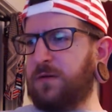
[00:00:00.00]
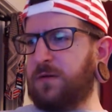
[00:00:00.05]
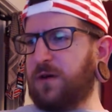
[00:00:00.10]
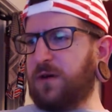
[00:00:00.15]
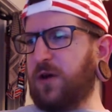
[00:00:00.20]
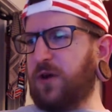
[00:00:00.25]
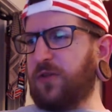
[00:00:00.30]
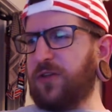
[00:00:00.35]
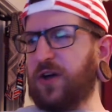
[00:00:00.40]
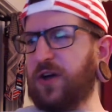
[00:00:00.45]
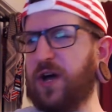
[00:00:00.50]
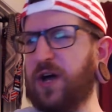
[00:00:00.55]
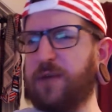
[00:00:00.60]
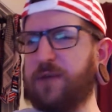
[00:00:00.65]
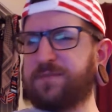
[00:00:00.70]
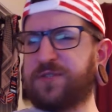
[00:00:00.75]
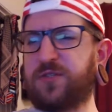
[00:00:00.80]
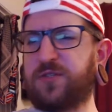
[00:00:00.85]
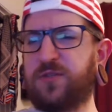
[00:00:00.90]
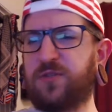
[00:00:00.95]
all the
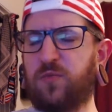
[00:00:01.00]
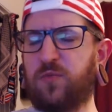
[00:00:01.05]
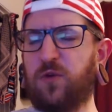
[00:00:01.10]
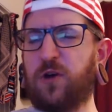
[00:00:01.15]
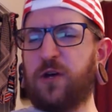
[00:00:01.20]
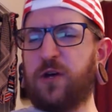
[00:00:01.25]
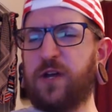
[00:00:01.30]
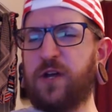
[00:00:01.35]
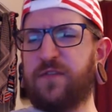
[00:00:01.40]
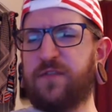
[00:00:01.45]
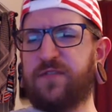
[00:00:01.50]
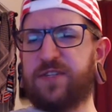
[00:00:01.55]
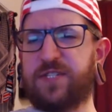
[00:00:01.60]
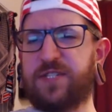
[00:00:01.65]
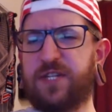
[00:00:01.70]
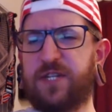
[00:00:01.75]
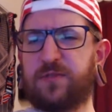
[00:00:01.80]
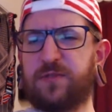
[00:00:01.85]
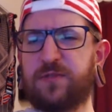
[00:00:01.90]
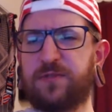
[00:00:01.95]
hops you would want out of a
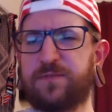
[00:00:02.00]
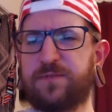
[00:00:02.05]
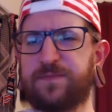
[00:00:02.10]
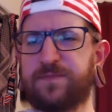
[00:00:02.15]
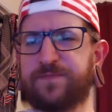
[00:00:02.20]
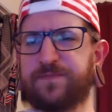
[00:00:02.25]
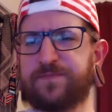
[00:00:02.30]
double.